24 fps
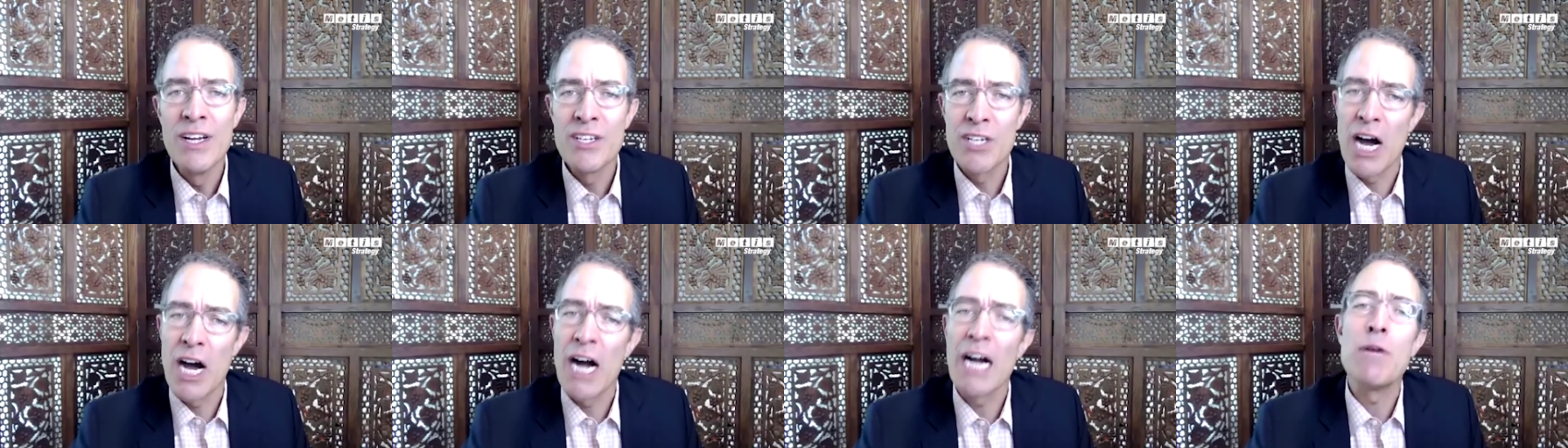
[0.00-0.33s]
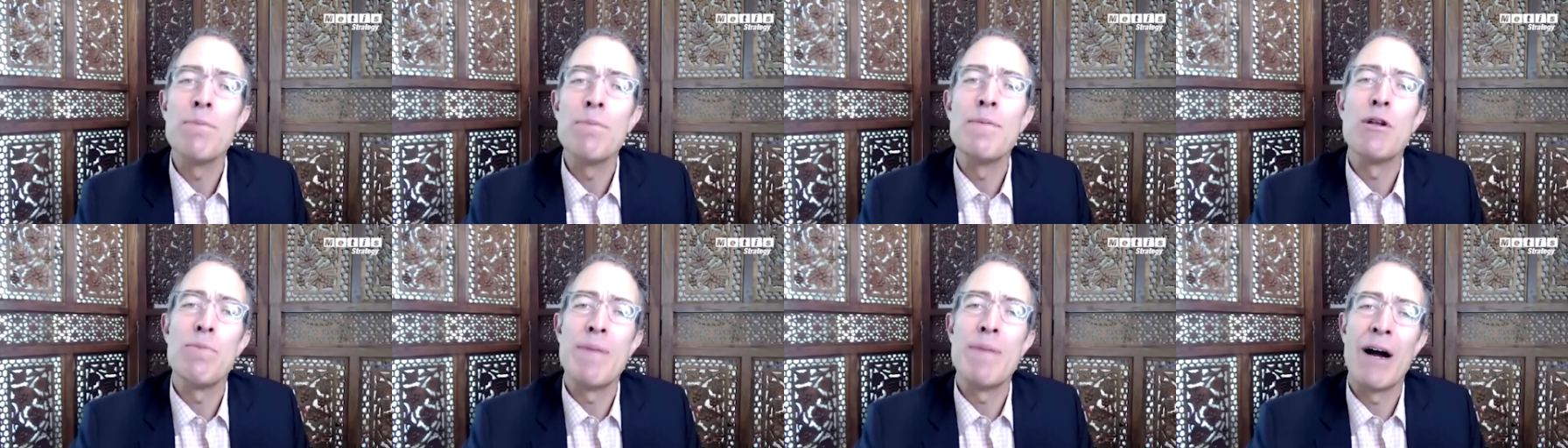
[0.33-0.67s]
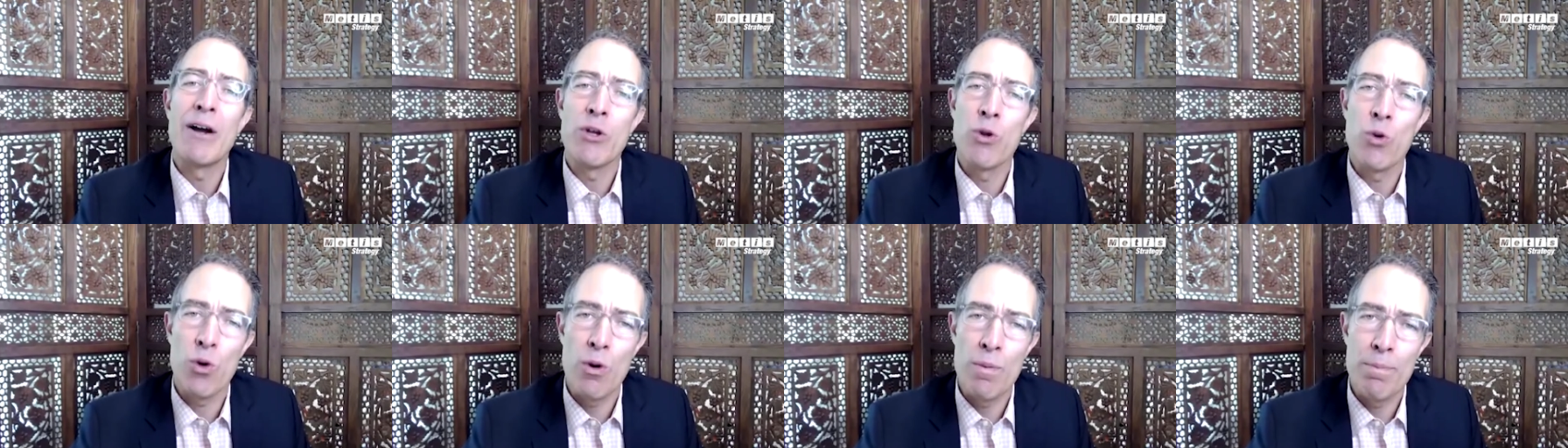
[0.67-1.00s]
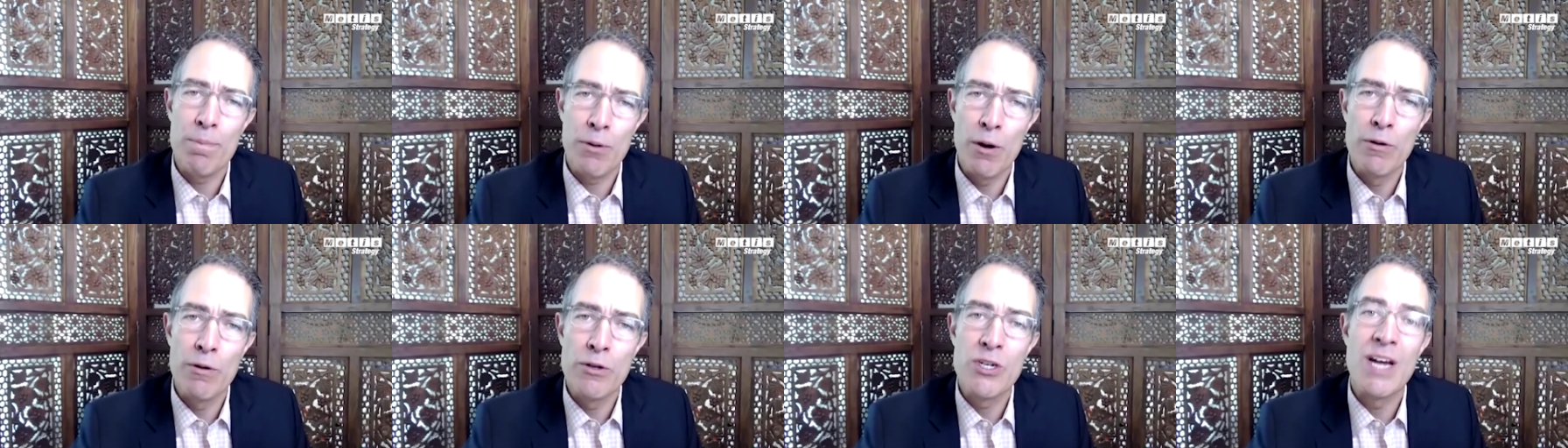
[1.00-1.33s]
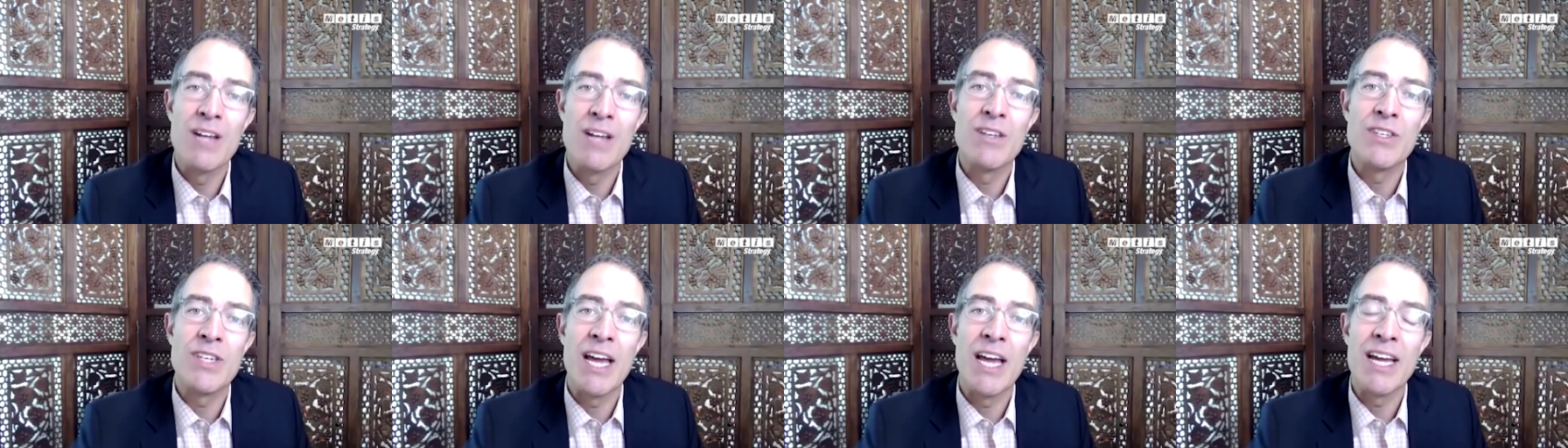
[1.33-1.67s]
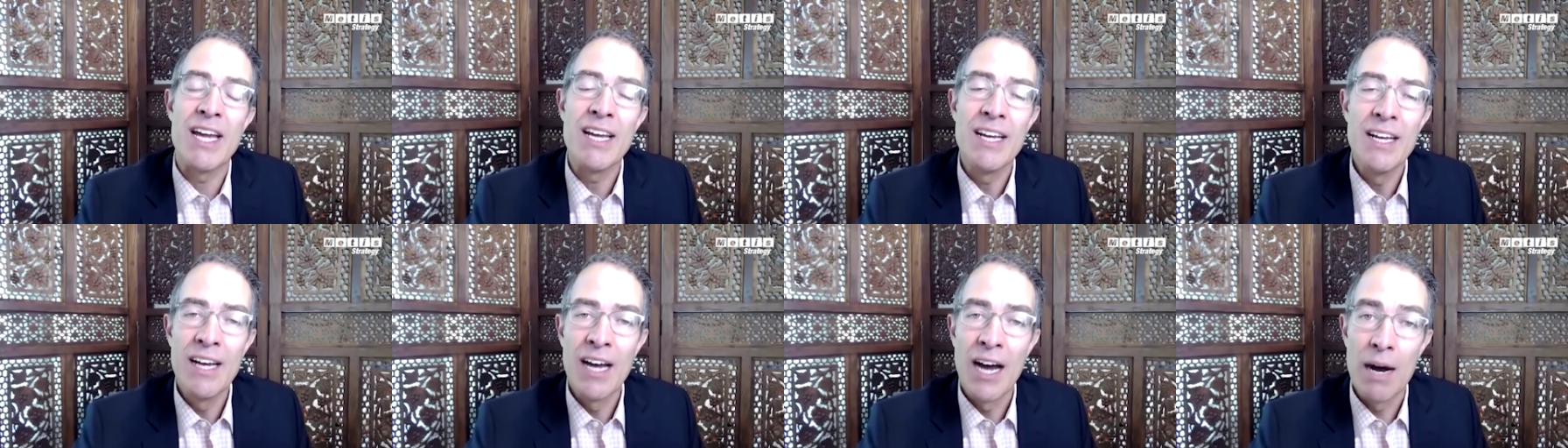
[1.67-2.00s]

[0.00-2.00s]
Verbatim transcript: Talk a bit about your approach as a